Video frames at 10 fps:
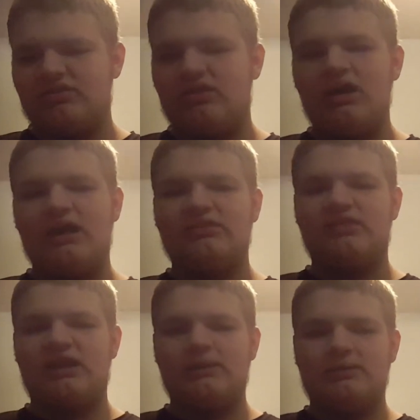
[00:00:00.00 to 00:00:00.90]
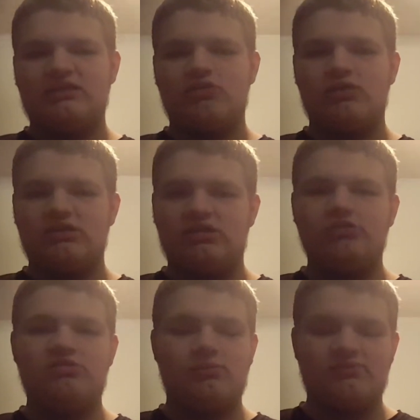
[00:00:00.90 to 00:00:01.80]
thought that I'd be doing
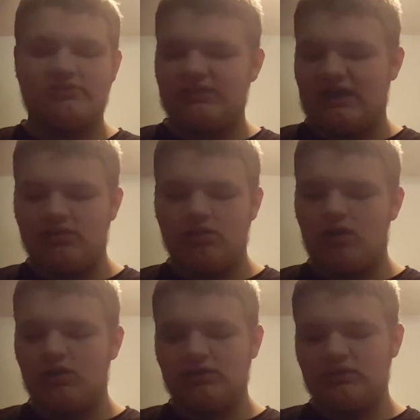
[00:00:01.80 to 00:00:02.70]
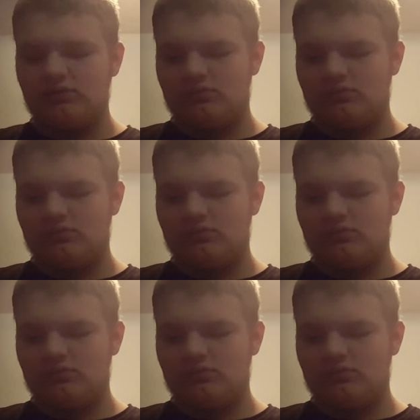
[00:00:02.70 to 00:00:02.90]
YouTube for that long.